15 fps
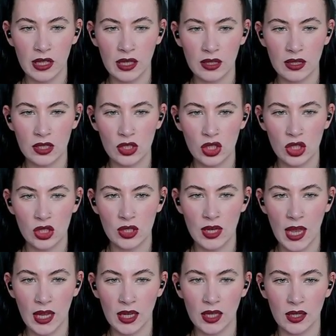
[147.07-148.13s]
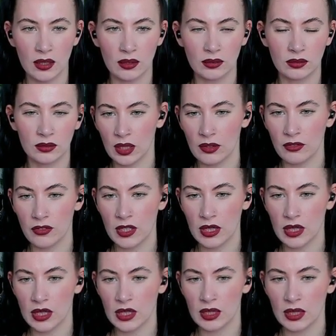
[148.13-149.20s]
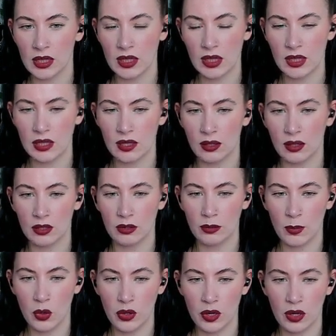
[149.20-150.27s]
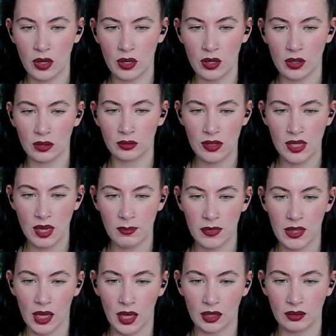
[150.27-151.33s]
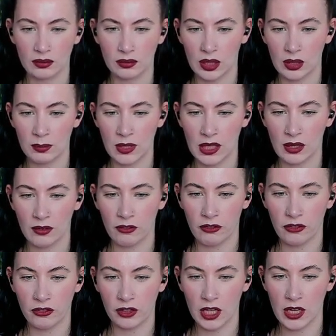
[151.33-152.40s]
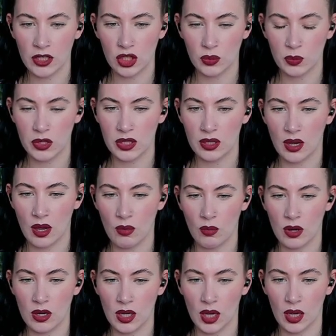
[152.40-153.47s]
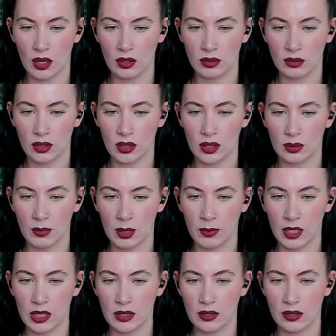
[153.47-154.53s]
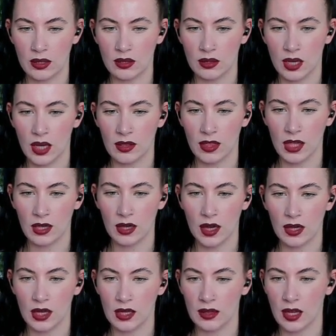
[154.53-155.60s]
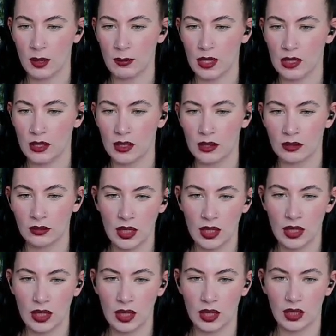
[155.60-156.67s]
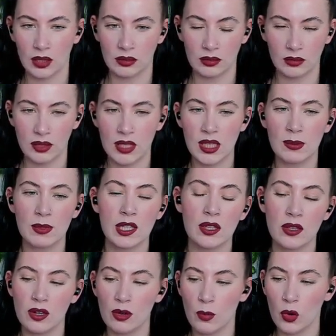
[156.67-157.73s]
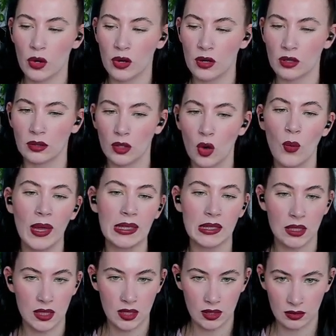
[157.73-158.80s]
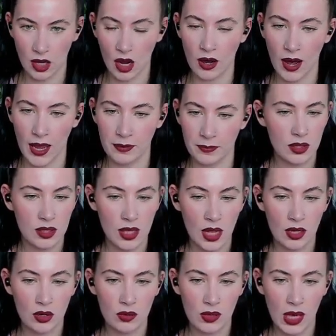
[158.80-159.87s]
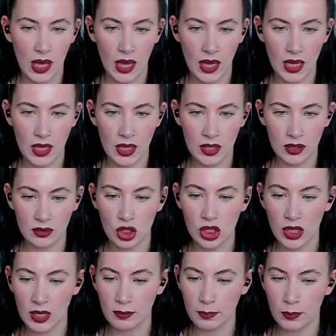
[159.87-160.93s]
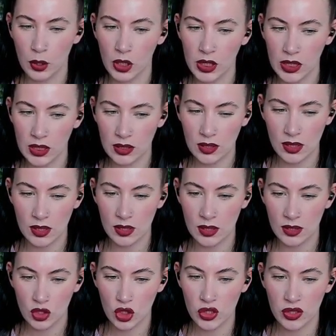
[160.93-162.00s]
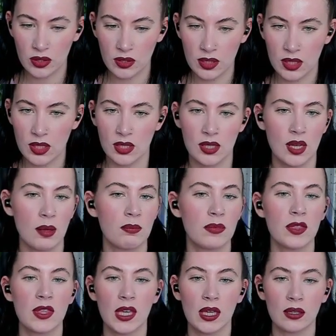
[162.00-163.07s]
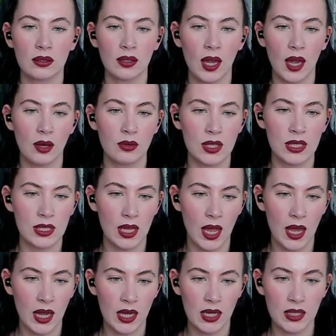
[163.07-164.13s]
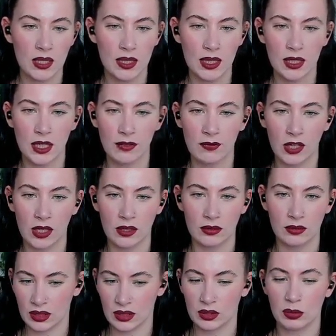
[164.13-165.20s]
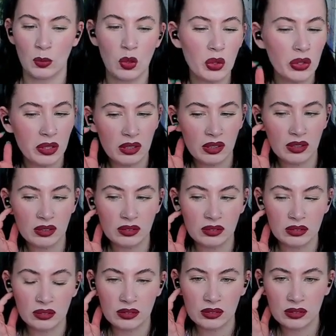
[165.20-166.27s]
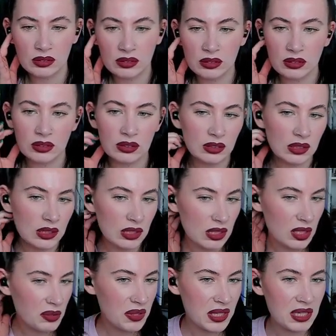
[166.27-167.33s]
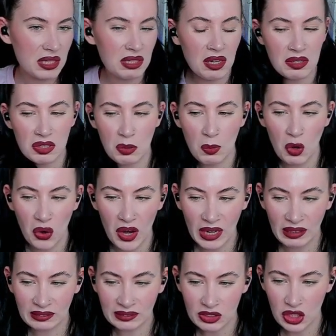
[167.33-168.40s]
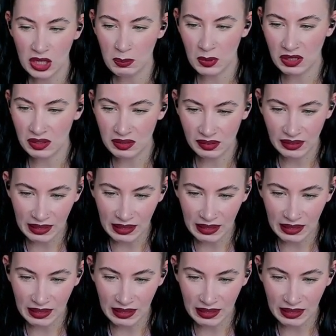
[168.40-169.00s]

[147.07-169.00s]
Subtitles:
like this should hang. I feel like it needs a little more something. It being flush was not working in my mind. I think I like that better. Yeah, seems a little more quaint. All right, is that okay? Should I put just something outside to give it a little more so that it's not so boring? Should I put a little